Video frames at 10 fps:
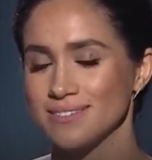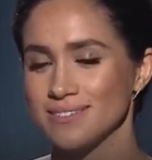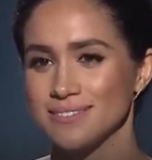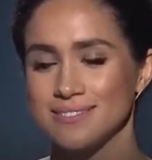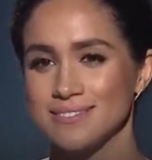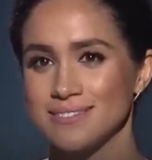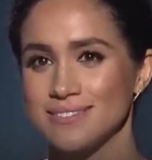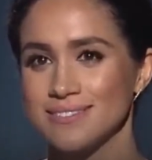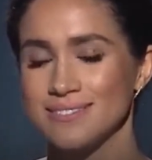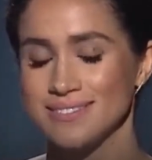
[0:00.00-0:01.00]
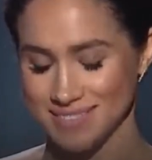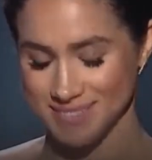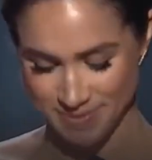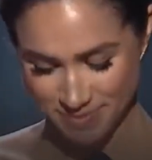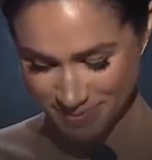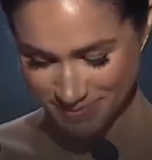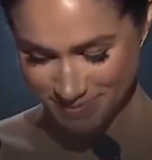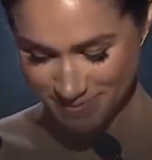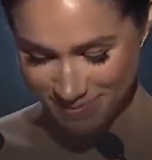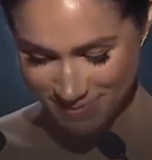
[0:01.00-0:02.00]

[no speech]